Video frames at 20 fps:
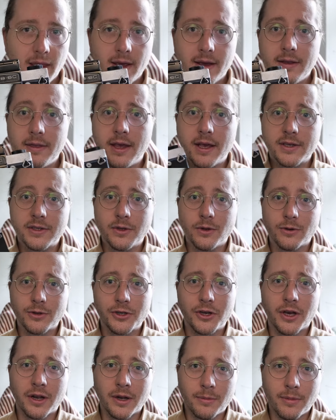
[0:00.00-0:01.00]
there's no
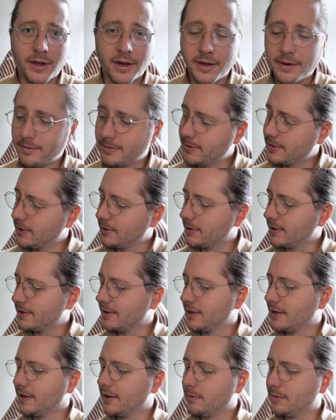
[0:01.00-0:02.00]
shutter button, so it's a
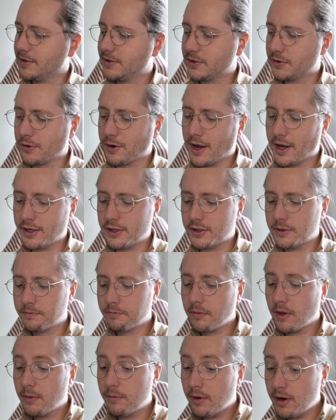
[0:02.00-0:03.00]
little bit strange.
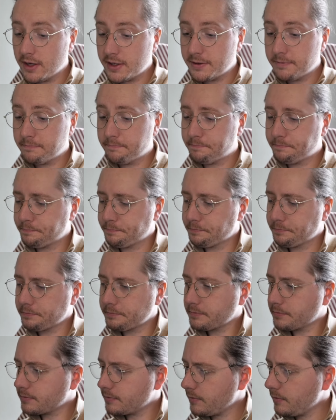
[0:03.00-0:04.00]
But
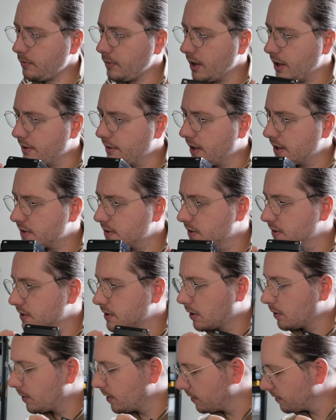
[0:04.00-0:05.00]
that's the
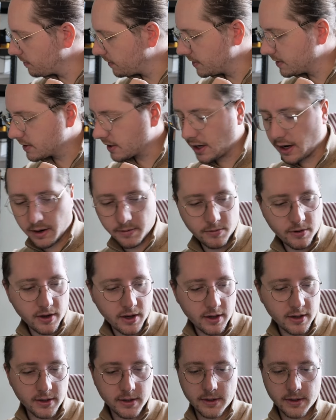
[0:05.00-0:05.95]
story of this camera.